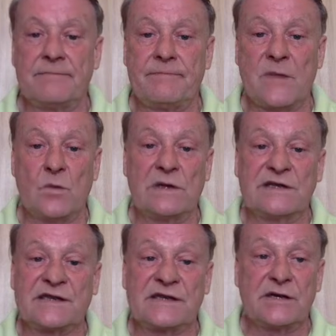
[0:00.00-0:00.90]

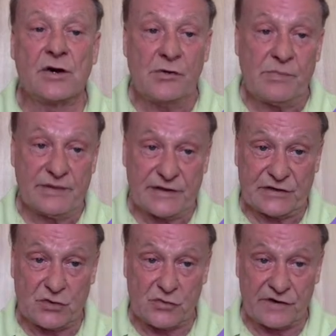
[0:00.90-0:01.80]
Wilson opened the
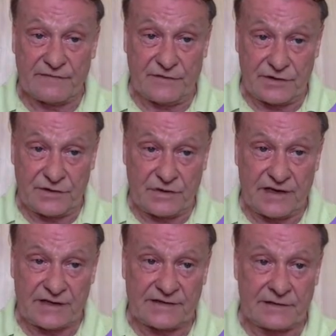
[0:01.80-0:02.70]
scoring for
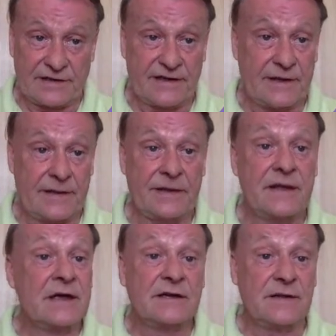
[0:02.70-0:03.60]
Newcastle in
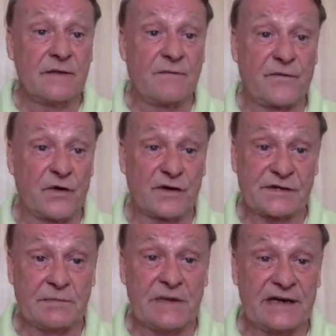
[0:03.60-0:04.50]
the first
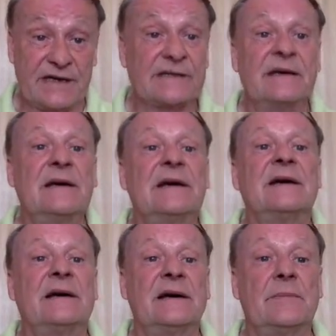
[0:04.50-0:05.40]
minute,
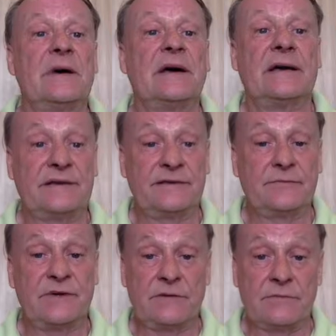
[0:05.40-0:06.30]
and
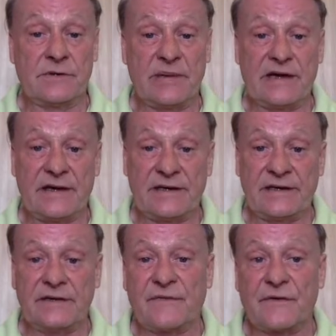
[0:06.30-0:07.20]
we were
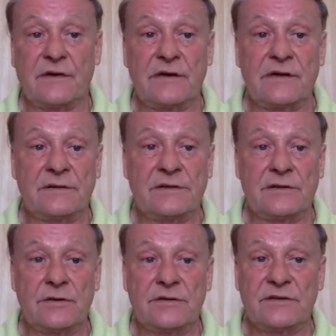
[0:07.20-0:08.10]
behind for a
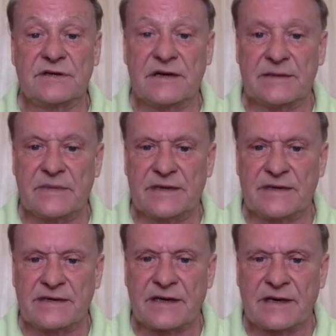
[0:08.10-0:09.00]
long time in this
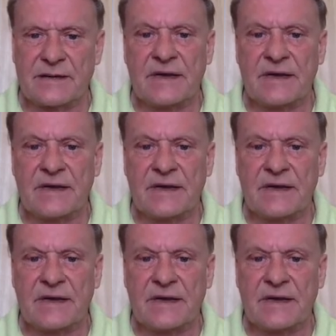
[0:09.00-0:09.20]
game.